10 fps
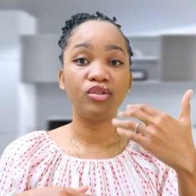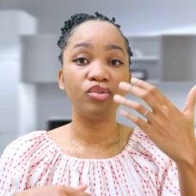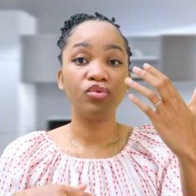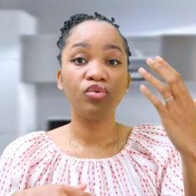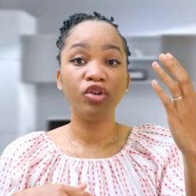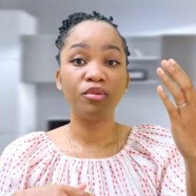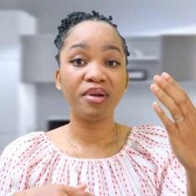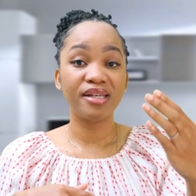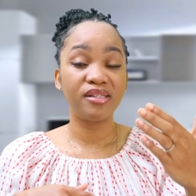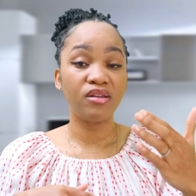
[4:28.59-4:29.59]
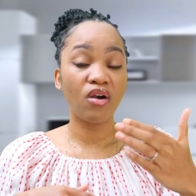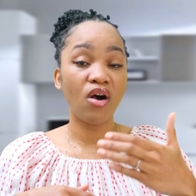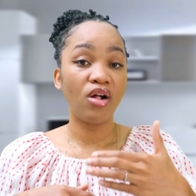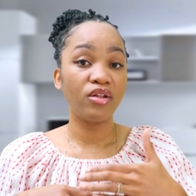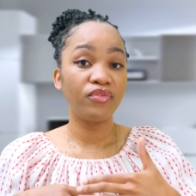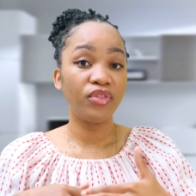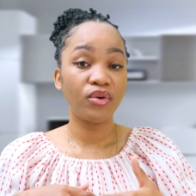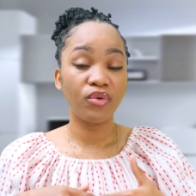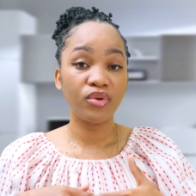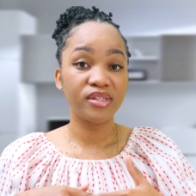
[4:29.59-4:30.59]
do your best in all of the
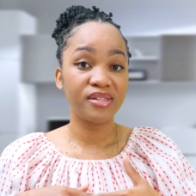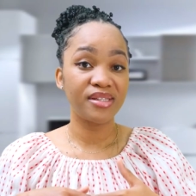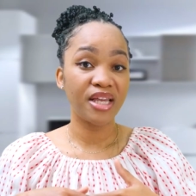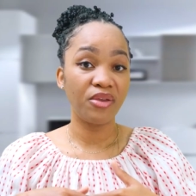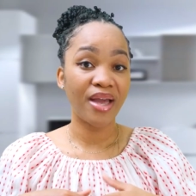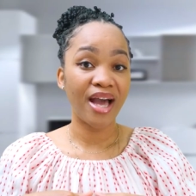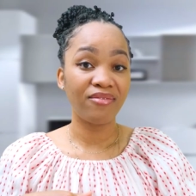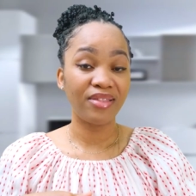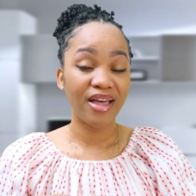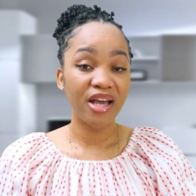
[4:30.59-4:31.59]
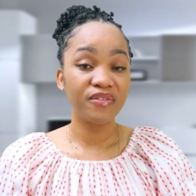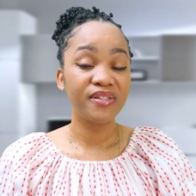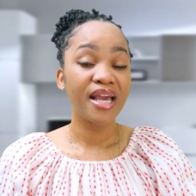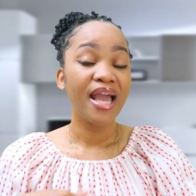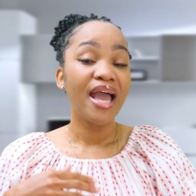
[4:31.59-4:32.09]
courses that you have left,